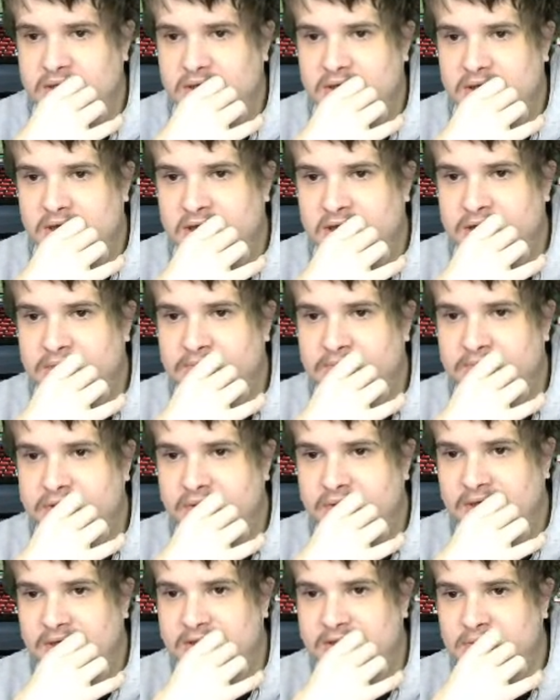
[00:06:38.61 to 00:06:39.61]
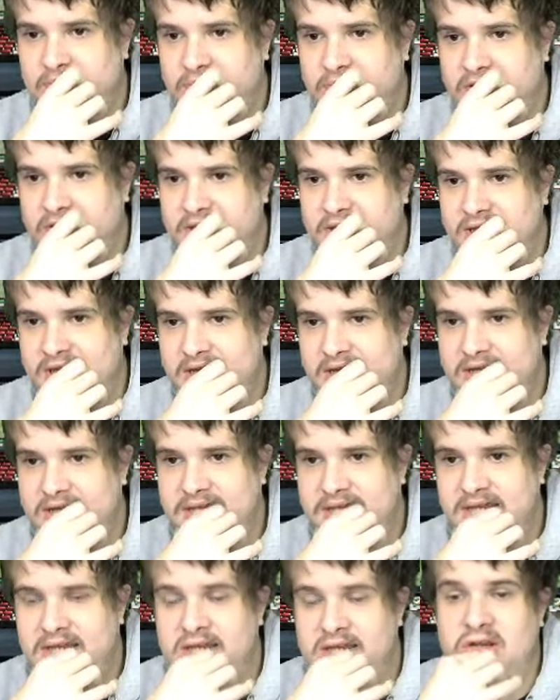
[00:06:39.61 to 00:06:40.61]
So that's all pretty
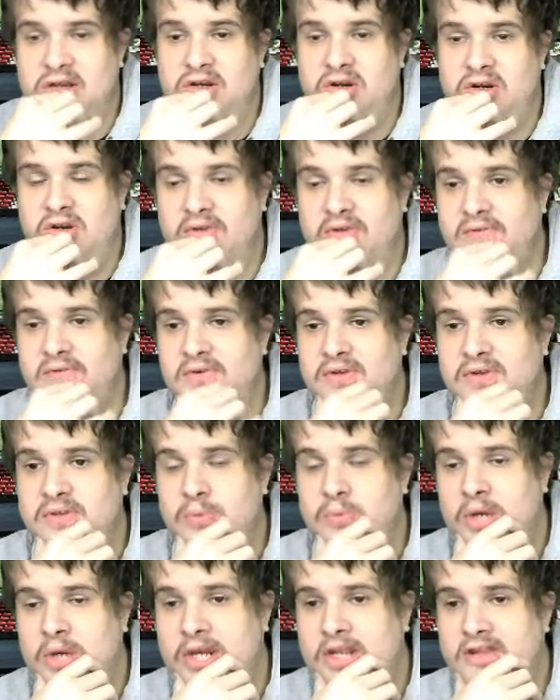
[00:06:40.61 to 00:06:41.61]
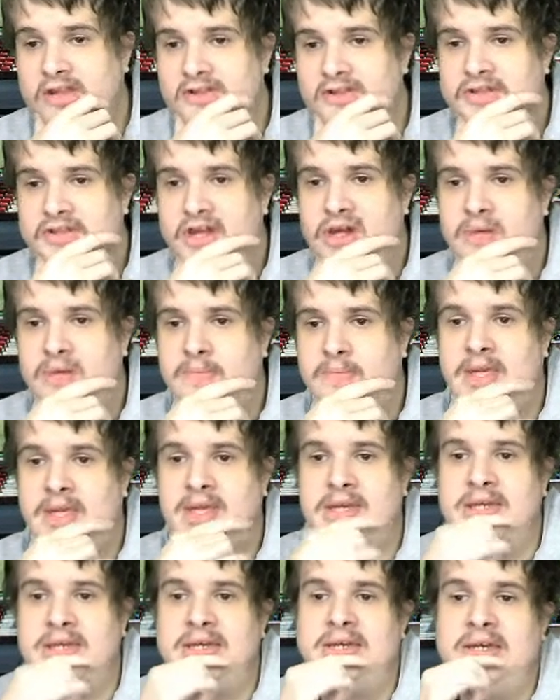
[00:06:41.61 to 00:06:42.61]
dandy. Notts winning the
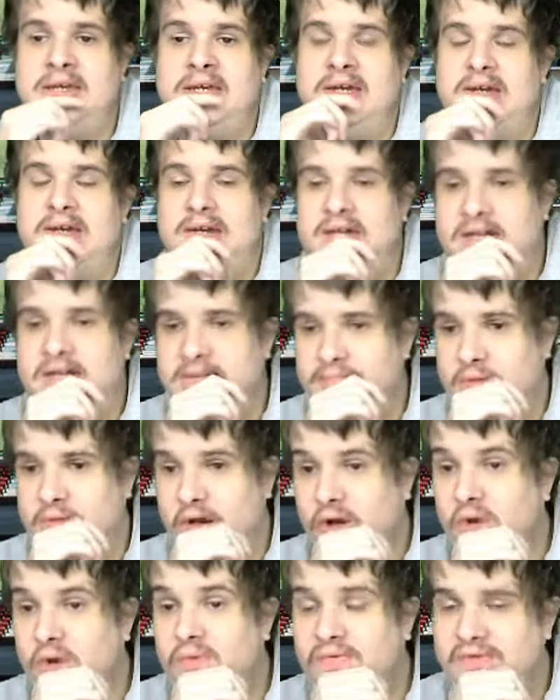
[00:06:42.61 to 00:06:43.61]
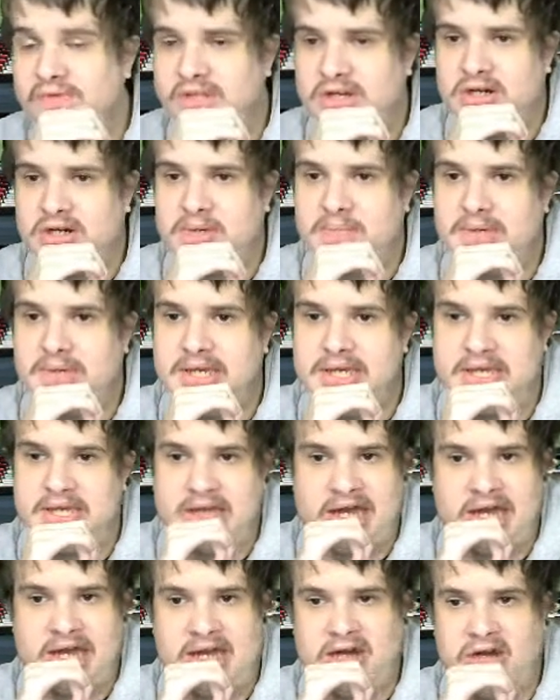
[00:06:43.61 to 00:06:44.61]
derby, over Derby
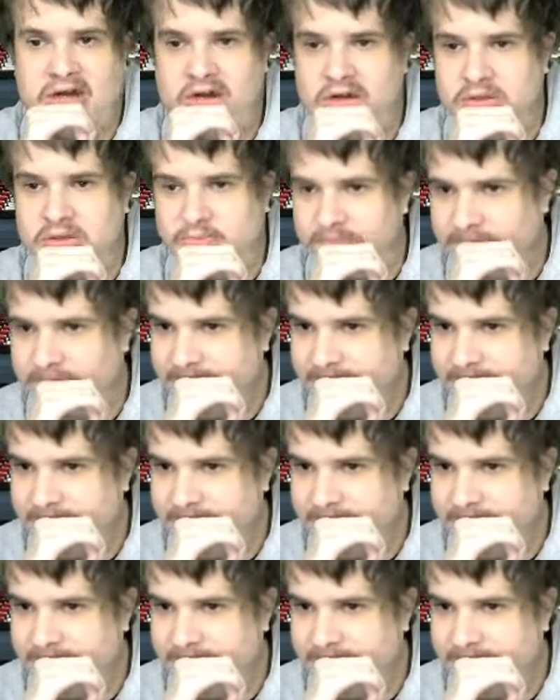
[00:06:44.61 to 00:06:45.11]
at home,